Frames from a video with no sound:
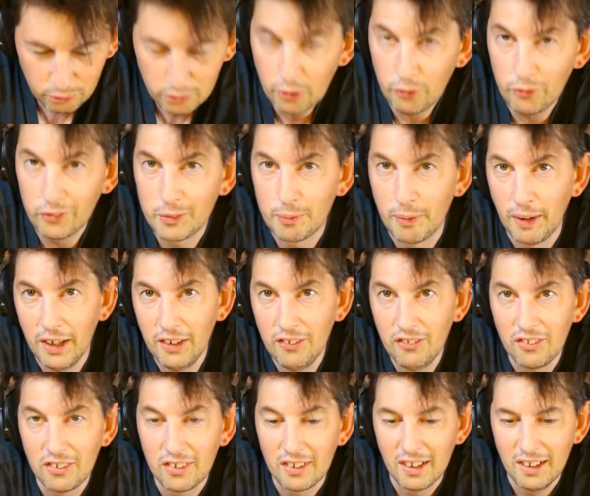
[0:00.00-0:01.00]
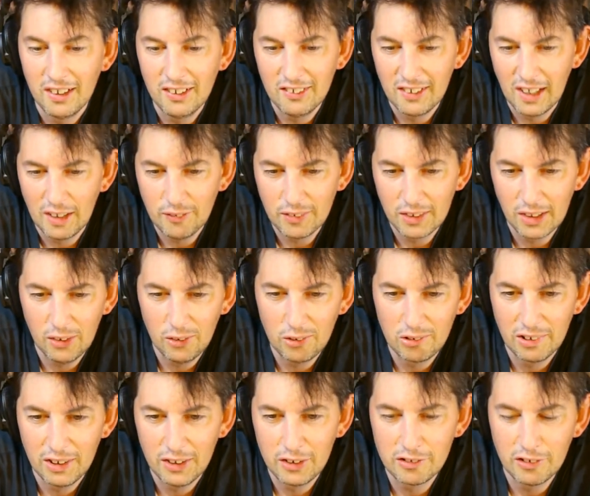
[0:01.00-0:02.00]
Launchpad and have a go,
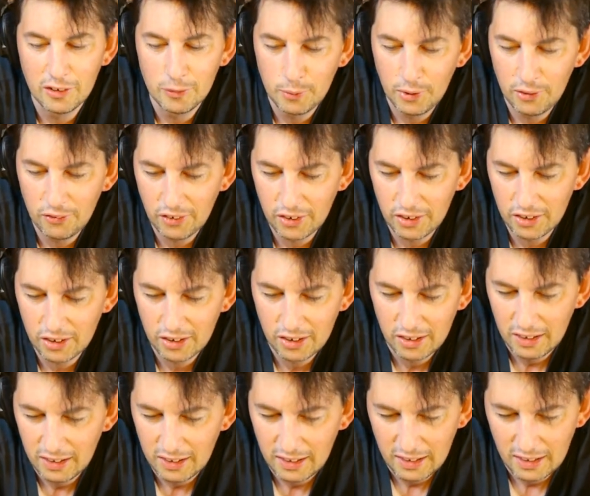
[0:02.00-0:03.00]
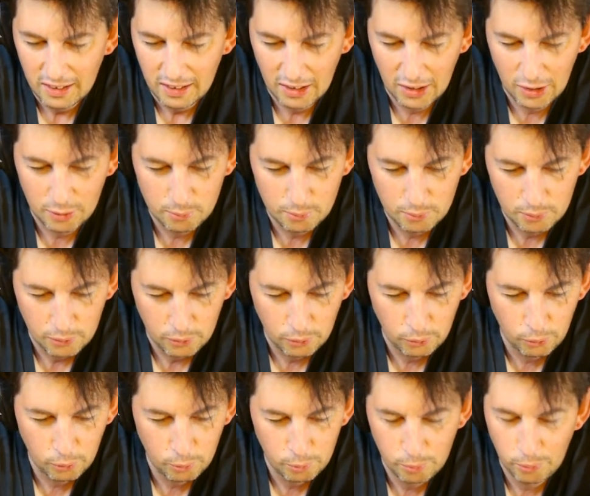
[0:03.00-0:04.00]
create your own music,
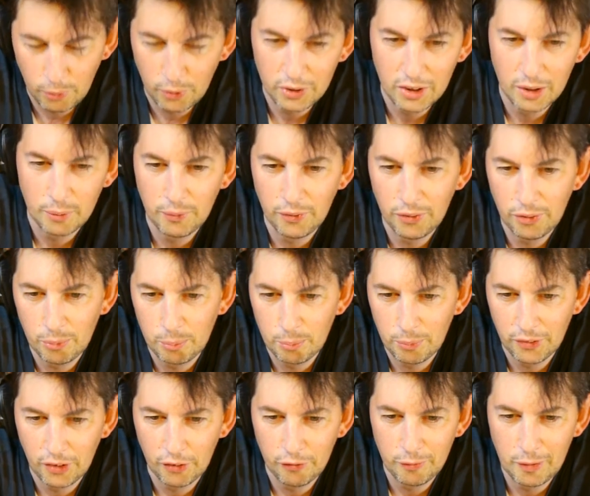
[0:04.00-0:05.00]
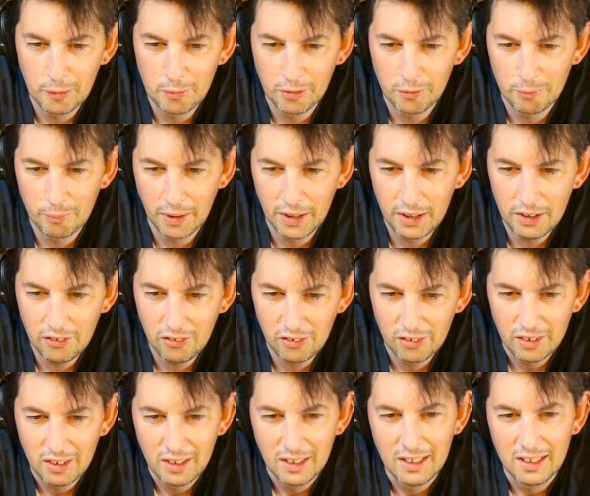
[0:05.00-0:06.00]
or working with stuff people have made.
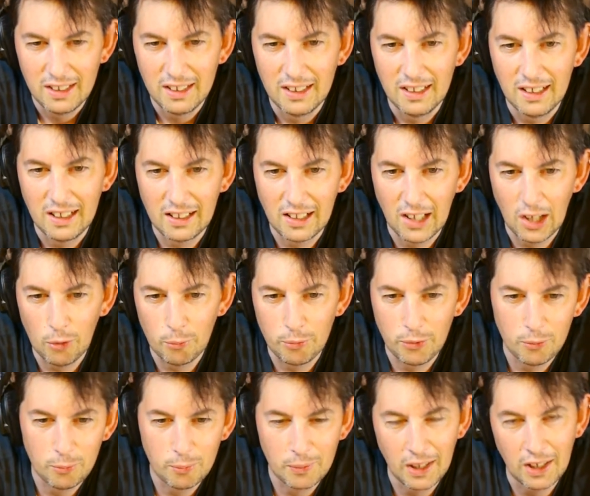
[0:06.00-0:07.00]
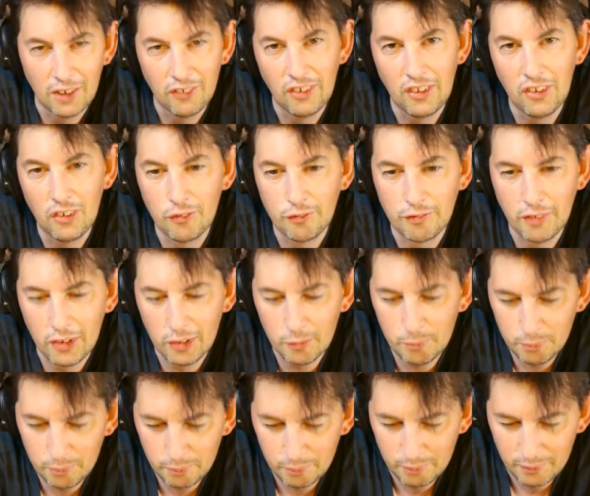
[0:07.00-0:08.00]
It'll help you get a sense of
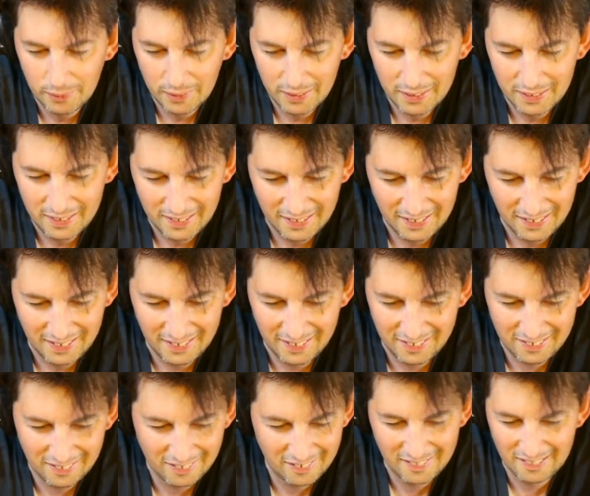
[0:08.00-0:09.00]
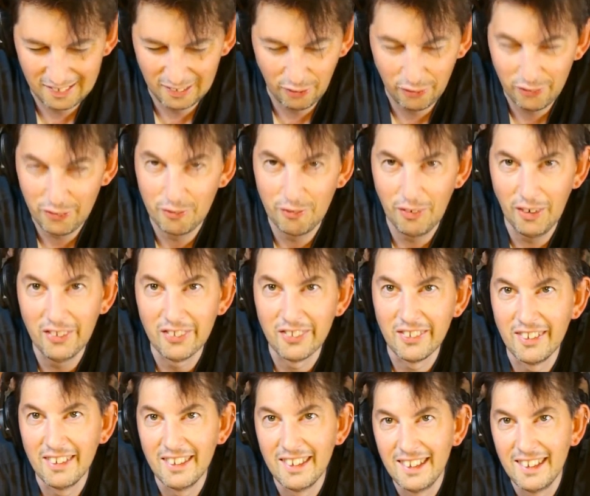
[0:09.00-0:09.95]
rhythm. It's just lots of fun.